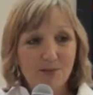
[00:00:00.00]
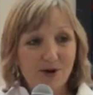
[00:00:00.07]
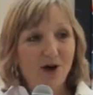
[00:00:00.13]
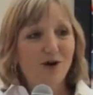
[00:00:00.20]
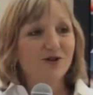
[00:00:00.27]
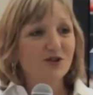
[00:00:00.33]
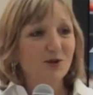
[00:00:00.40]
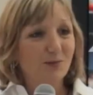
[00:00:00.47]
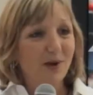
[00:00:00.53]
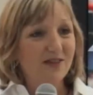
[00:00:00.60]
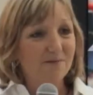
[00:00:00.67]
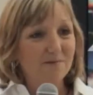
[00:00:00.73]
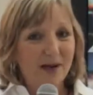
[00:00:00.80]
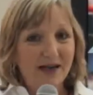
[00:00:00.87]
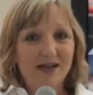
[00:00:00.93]
but also by
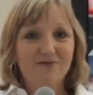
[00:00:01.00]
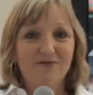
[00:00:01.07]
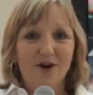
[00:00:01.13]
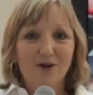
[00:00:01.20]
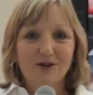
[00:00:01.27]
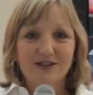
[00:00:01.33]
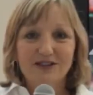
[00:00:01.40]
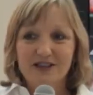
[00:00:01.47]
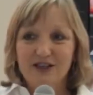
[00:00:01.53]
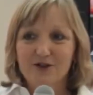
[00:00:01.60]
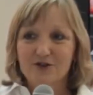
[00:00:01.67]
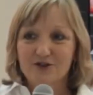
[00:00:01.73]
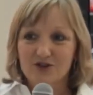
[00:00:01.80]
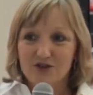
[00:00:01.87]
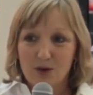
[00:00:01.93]
the many
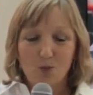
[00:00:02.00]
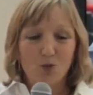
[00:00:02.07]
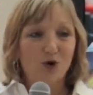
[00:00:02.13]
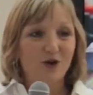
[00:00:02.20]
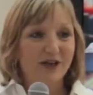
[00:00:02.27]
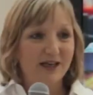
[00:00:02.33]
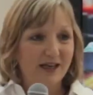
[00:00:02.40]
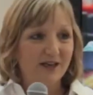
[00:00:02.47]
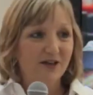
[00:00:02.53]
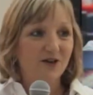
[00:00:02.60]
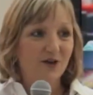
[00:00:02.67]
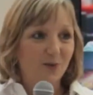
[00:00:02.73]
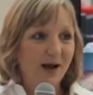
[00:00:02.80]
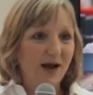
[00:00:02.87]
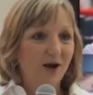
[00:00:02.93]
volunteers that work in
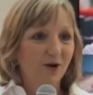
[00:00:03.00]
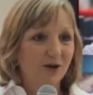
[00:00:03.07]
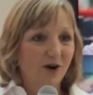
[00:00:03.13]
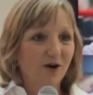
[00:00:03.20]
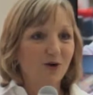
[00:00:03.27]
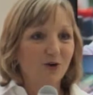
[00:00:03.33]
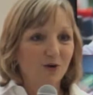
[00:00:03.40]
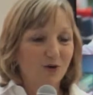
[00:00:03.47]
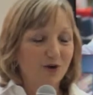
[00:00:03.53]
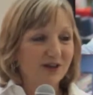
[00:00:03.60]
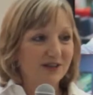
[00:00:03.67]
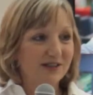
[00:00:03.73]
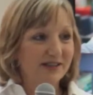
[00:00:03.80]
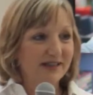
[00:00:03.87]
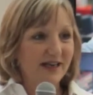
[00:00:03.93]
and around our
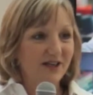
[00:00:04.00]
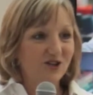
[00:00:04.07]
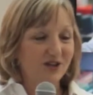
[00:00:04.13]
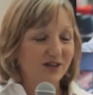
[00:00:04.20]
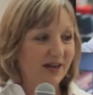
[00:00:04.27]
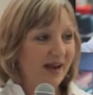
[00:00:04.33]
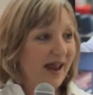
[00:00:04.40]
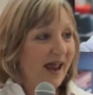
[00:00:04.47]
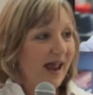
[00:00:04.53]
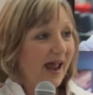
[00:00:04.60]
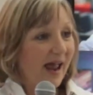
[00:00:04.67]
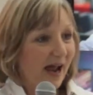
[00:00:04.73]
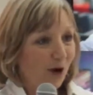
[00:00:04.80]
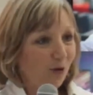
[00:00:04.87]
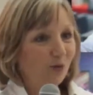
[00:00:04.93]
organization,
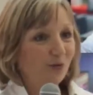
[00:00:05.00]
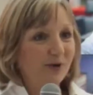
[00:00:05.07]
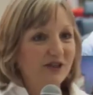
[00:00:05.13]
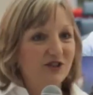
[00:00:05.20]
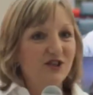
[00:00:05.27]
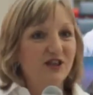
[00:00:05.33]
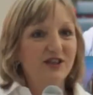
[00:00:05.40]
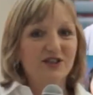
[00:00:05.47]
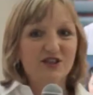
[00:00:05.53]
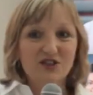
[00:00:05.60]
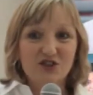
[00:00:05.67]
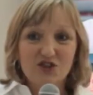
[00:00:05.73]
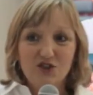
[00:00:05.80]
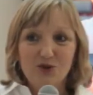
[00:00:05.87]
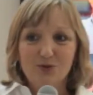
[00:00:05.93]
outreaching
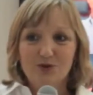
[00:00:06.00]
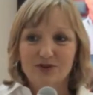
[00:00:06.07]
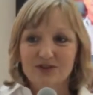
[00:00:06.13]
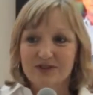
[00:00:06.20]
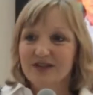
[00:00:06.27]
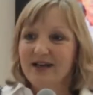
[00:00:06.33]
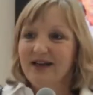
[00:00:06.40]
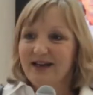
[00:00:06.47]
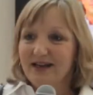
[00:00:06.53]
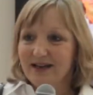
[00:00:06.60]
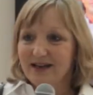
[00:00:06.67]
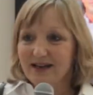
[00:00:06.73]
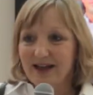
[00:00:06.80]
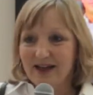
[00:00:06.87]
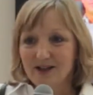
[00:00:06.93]
to students,
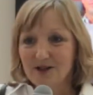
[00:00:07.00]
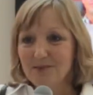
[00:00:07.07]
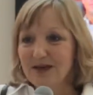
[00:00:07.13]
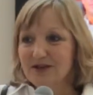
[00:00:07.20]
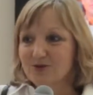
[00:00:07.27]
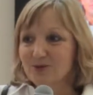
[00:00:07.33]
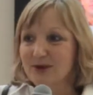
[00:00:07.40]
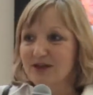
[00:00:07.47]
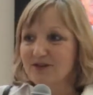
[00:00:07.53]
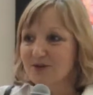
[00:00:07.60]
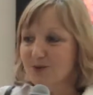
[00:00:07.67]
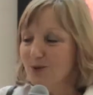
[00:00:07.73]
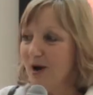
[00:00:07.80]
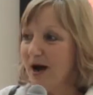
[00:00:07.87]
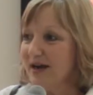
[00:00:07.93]
elementary
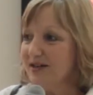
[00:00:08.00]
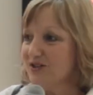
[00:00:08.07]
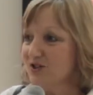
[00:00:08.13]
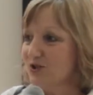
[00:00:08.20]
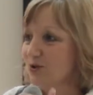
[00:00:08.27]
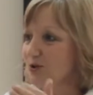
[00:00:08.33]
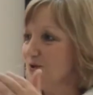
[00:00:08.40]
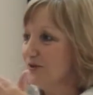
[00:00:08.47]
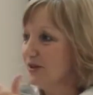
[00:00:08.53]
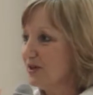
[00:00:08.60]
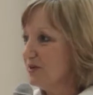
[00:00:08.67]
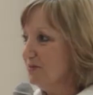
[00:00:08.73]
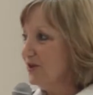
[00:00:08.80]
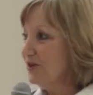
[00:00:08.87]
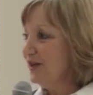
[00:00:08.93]
through high school, the
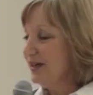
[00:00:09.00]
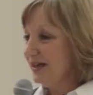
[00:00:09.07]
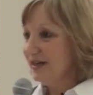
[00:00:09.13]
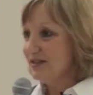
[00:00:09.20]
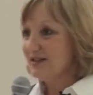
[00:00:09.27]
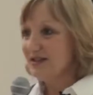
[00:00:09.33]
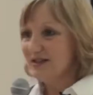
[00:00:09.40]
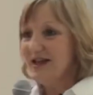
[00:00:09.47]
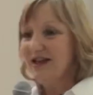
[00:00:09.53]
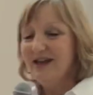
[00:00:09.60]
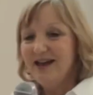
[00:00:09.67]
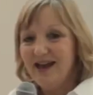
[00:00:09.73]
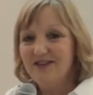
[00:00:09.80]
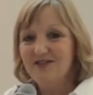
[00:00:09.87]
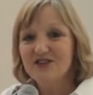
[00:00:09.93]
communities,
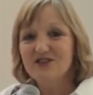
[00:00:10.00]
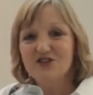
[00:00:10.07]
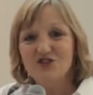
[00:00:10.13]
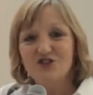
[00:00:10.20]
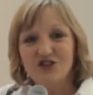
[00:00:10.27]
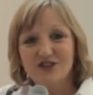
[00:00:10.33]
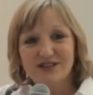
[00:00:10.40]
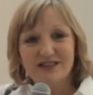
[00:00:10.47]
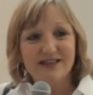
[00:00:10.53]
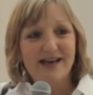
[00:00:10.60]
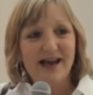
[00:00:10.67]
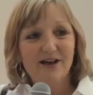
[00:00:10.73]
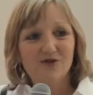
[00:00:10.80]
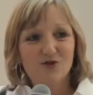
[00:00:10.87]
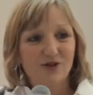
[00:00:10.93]
and this is just a
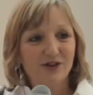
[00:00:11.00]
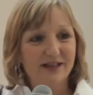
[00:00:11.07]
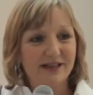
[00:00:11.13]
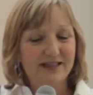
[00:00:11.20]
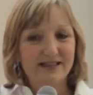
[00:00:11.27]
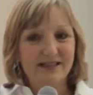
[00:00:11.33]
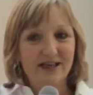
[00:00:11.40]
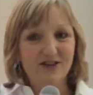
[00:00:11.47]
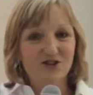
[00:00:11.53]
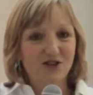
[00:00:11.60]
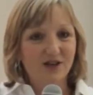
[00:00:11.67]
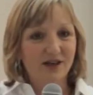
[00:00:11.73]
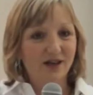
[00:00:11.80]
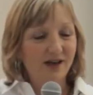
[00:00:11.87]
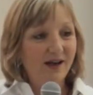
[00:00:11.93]
natural
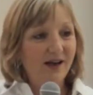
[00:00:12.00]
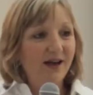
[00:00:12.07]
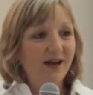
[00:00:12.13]
extension.